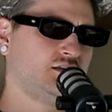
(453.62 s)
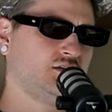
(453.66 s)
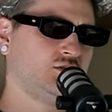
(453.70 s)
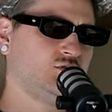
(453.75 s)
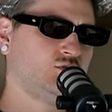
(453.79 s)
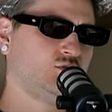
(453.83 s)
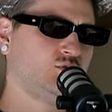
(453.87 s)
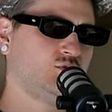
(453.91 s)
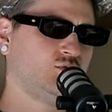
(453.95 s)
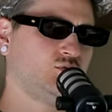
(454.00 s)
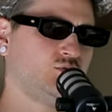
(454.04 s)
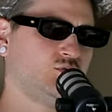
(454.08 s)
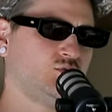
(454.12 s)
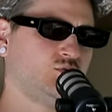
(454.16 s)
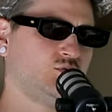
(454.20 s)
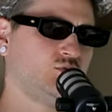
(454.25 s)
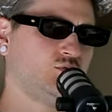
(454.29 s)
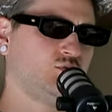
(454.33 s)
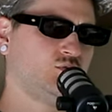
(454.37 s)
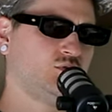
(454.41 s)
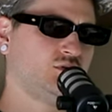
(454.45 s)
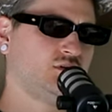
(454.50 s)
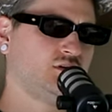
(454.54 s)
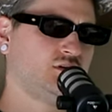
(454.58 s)

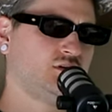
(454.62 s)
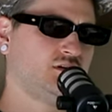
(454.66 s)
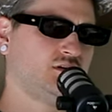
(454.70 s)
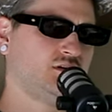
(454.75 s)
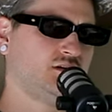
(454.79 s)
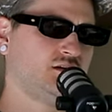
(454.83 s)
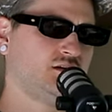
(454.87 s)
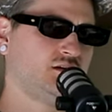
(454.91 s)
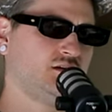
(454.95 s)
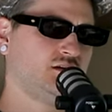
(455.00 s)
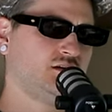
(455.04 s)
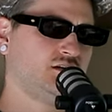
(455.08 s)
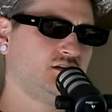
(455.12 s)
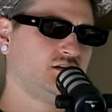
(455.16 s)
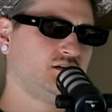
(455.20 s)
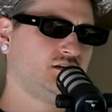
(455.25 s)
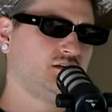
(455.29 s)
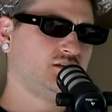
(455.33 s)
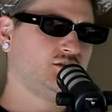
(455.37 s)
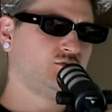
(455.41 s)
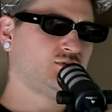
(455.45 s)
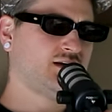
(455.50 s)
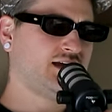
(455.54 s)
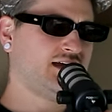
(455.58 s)
you
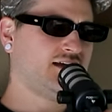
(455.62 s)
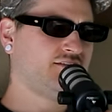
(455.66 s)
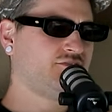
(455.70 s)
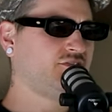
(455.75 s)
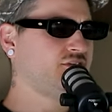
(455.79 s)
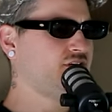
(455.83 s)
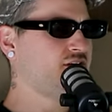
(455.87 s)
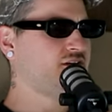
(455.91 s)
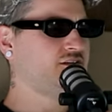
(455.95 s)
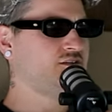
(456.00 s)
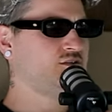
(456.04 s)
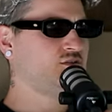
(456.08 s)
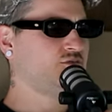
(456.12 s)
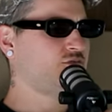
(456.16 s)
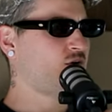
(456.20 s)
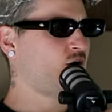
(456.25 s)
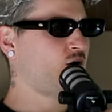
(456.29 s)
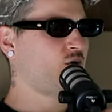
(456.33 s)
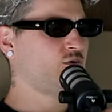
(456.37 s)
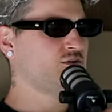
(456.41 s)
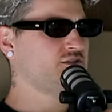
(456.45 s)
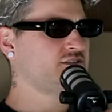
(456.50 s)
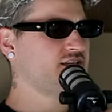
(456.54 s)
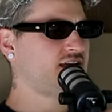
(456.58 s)
you have you've
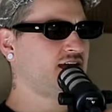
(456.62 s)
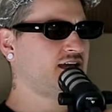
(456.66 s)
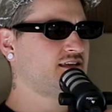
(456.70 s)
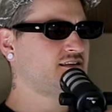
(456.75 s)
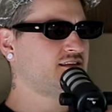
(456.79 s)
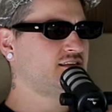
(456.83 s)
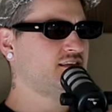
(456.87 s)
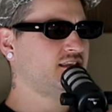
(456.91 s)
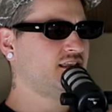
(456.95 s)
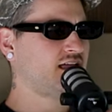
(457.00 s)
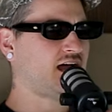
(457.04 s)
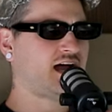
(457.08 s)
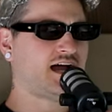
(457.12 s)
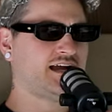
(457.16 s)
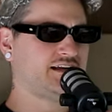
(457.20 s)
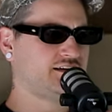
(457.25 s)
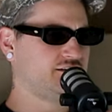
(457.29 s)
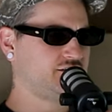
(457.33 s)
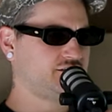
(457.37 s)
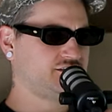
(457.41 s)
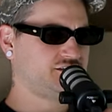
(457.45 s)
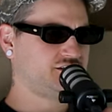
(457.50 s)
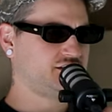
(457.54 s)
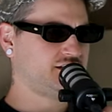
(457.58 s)
always had high
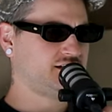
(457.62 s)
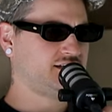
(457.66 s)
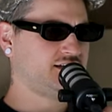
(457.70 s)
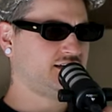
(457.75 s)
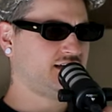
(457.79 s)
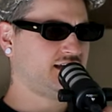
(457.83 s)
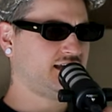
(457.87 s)
energy.